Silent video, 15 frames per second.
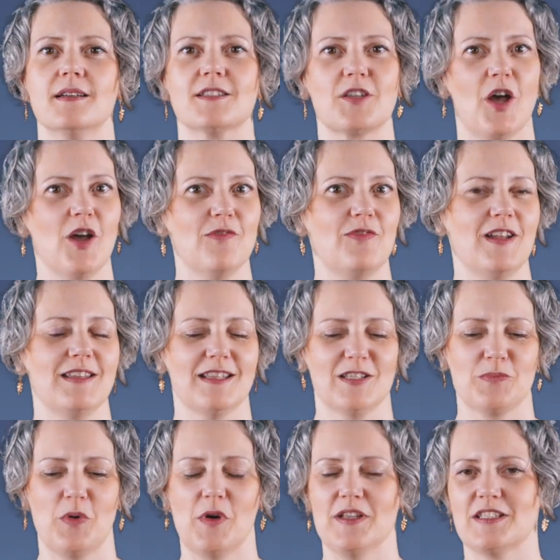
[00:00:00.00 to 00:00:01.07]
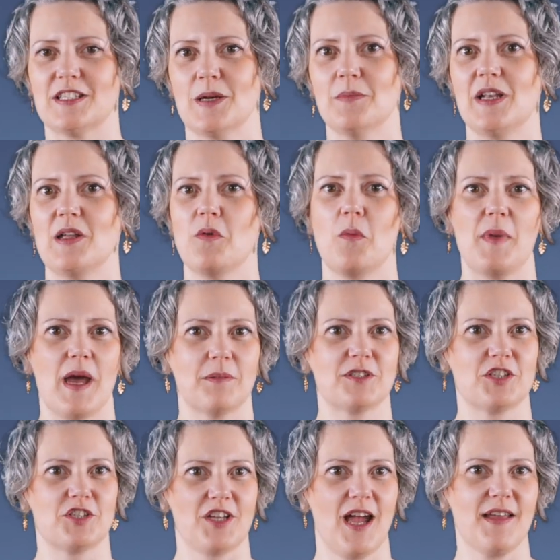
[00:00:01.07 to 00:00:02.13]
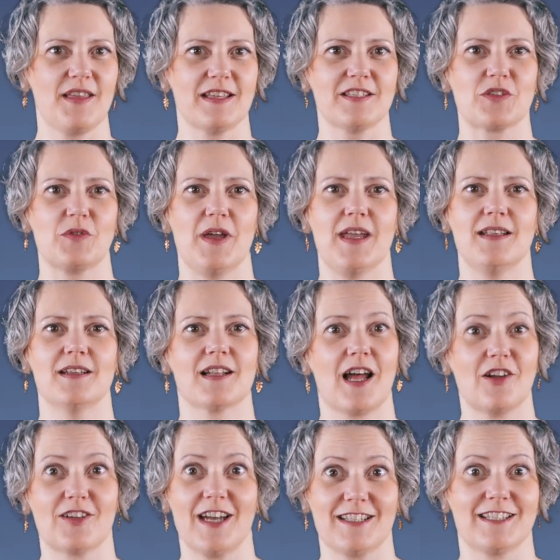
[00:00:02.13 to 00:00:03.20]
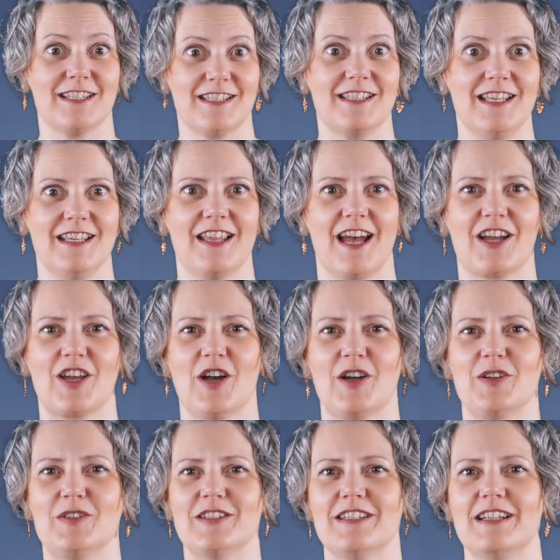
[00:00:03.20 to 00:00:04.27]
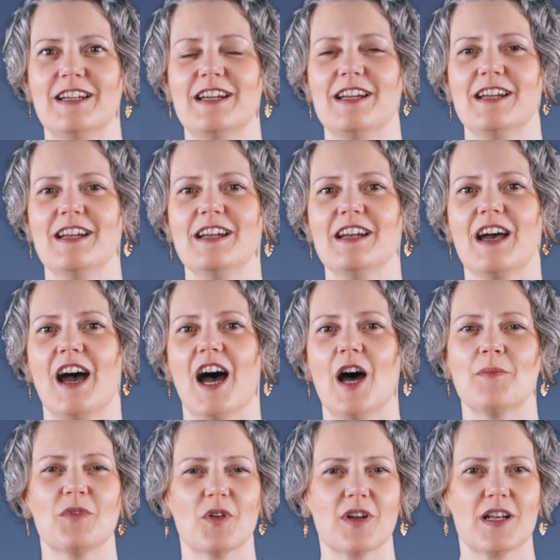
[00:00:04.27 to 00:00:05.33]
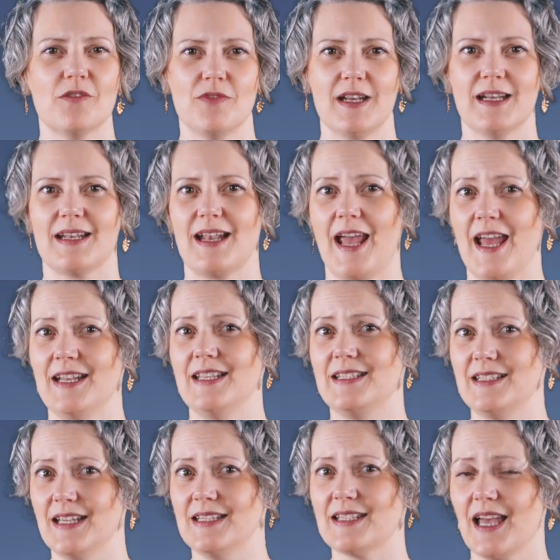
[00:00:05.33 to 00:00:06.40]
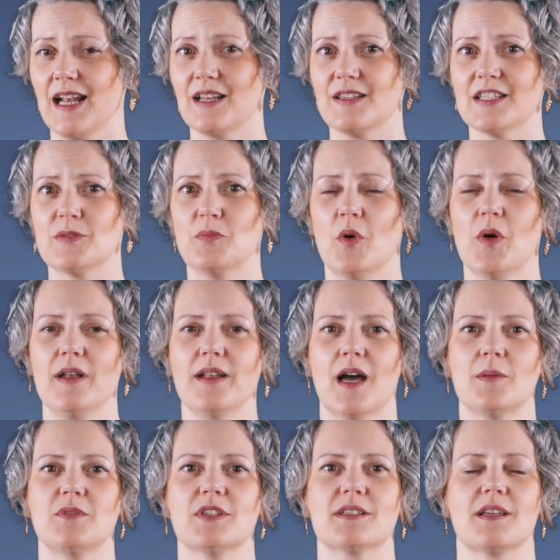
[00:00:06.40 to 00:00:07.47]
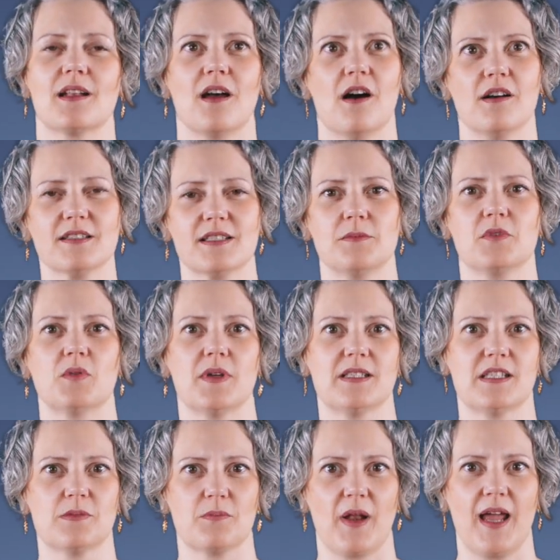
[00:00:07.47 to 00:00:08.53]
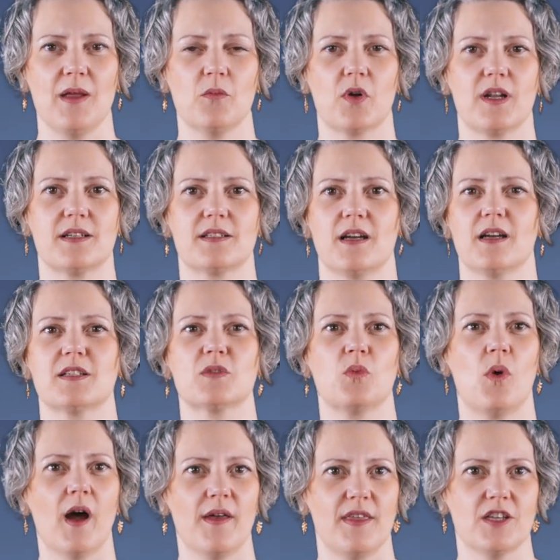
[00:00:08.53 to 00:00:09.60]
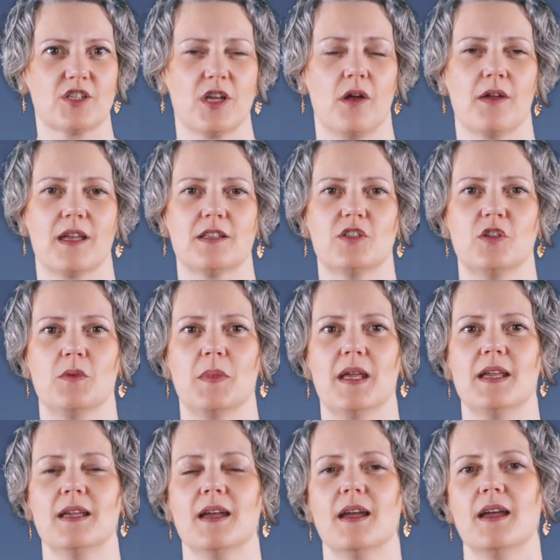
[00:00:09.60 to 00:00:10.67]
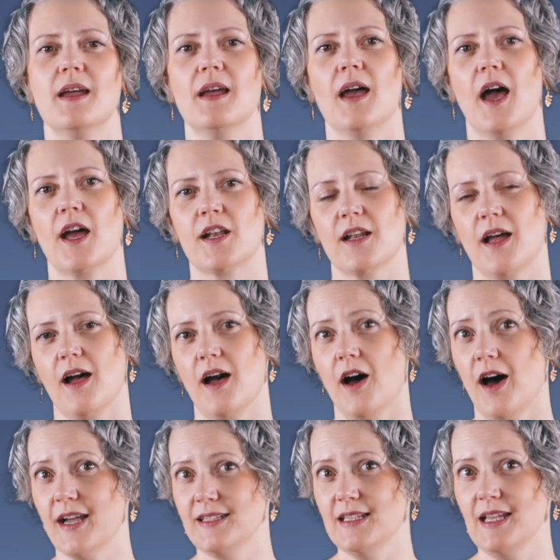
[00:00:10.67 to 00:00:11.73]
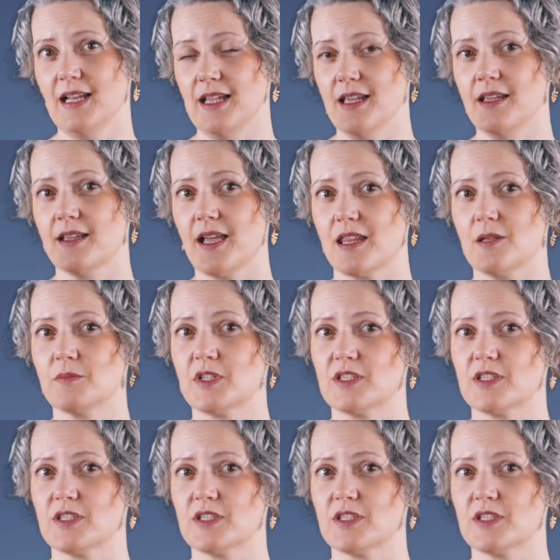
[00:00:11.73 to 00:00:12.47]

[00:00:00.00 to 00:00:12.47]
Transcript: So hopefully at this point, somebody will be able to share their screen and I'll get to see their code. I'm not going to read it in any detail at this point. I'm just going to ask them to explain what it does, why they're showing it to me, and ideally get them to